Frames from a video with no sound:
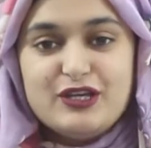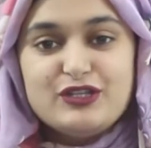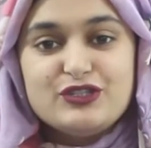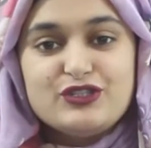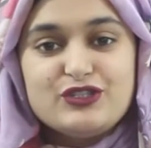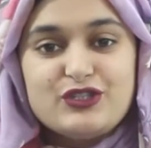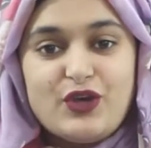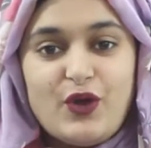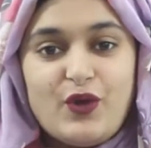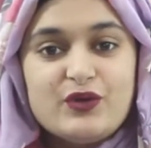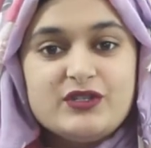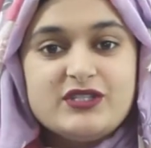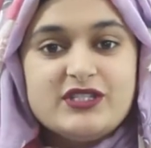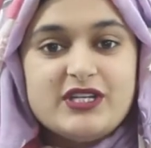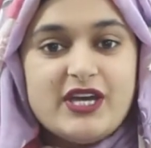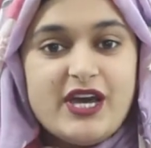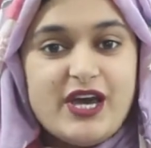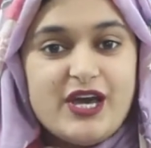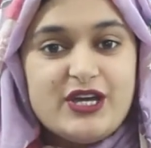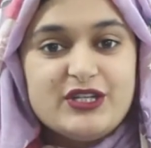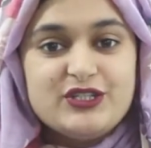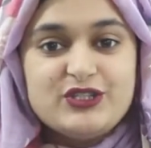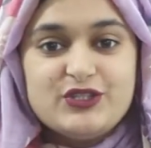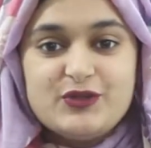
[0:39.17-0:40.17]
So
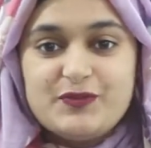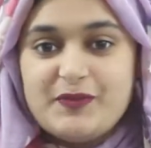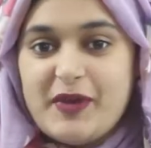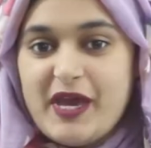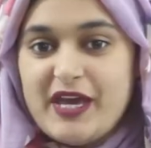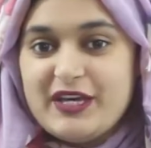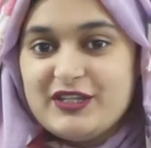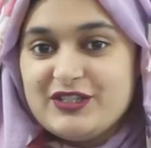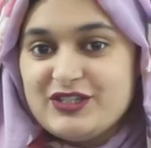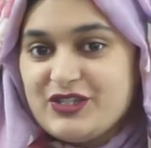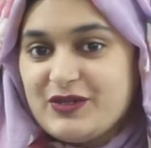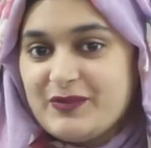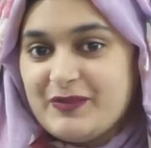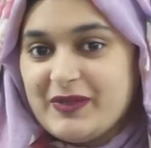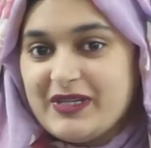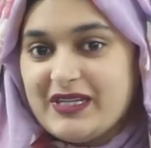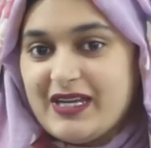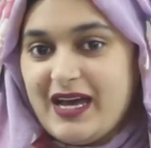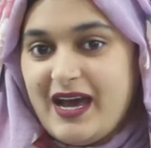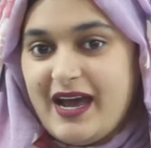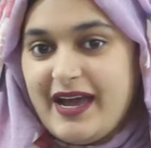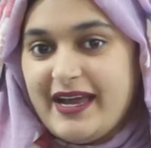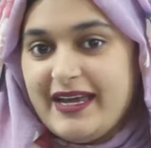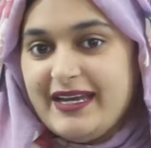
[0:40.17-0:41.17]
turn to page number
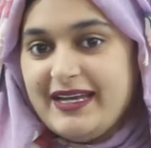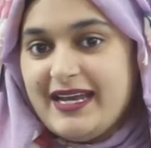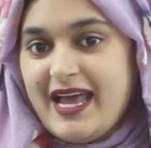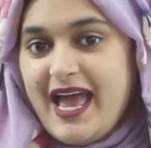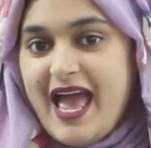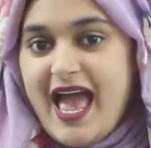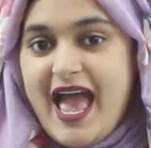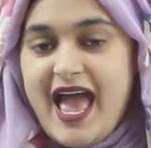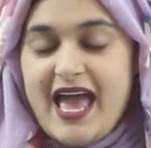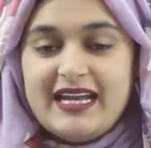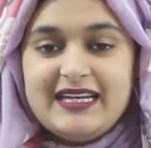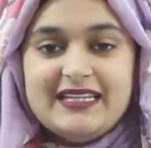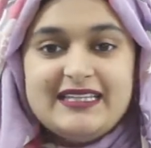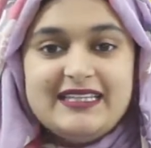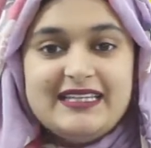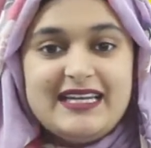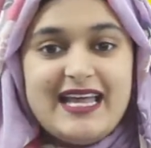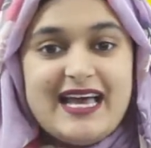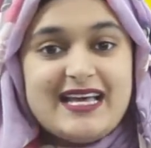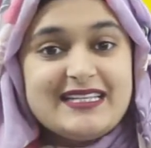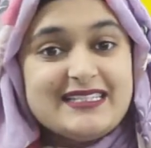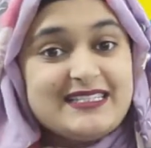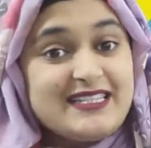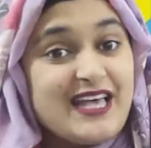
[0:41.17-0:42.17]
9 and
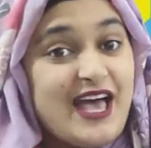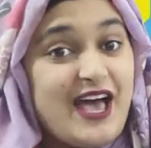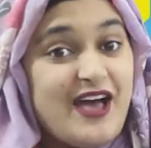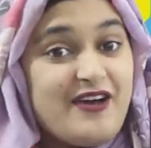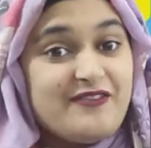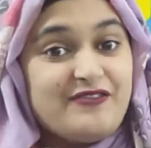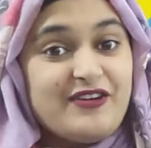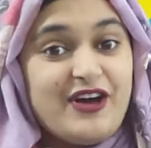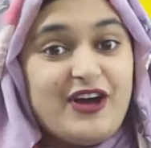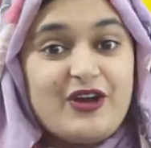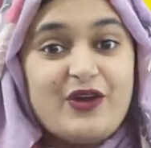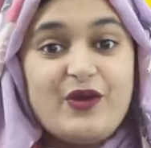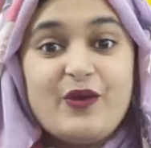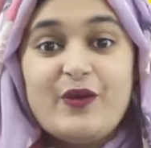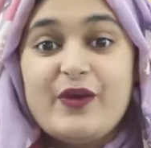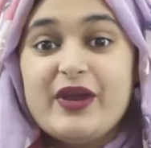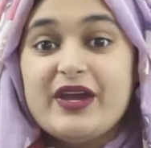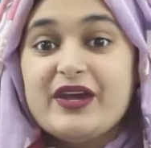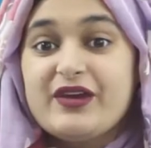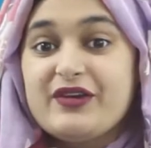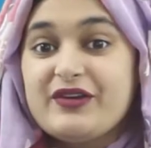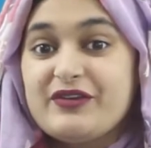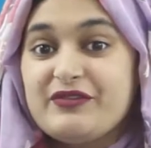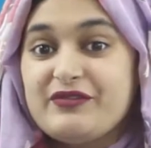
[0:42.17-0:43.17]
let's have a
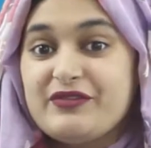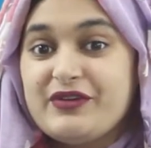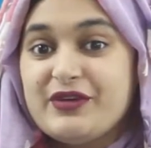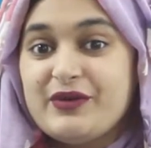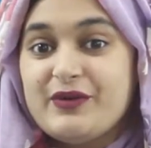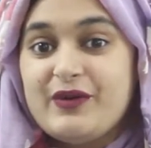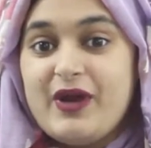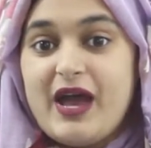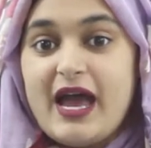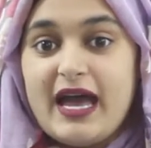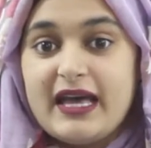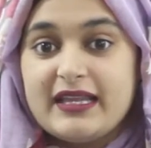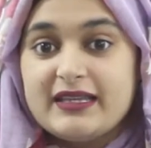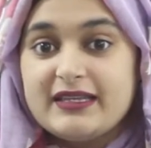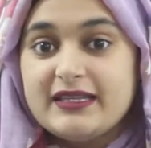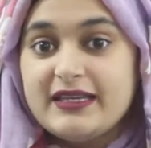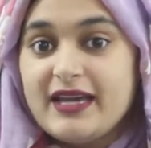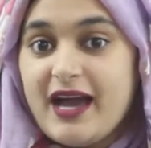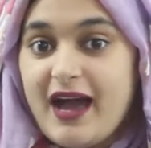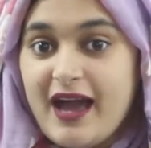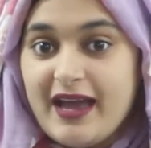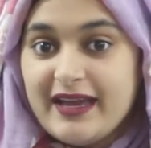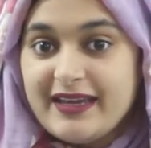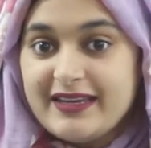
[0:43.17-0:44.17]
quick review at
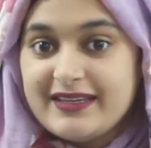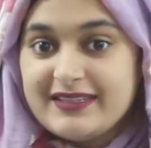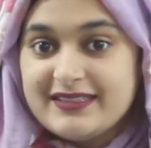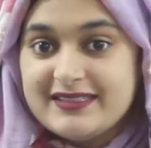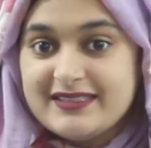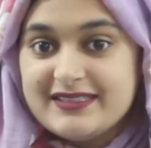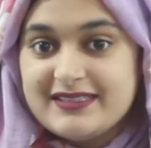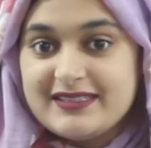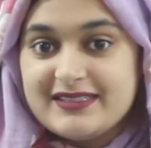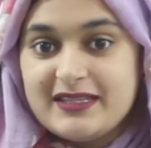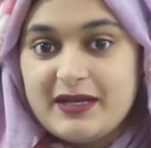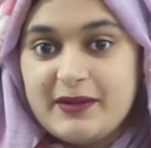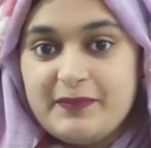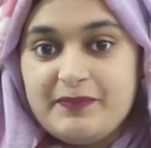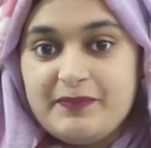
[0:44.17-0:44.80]
the icons.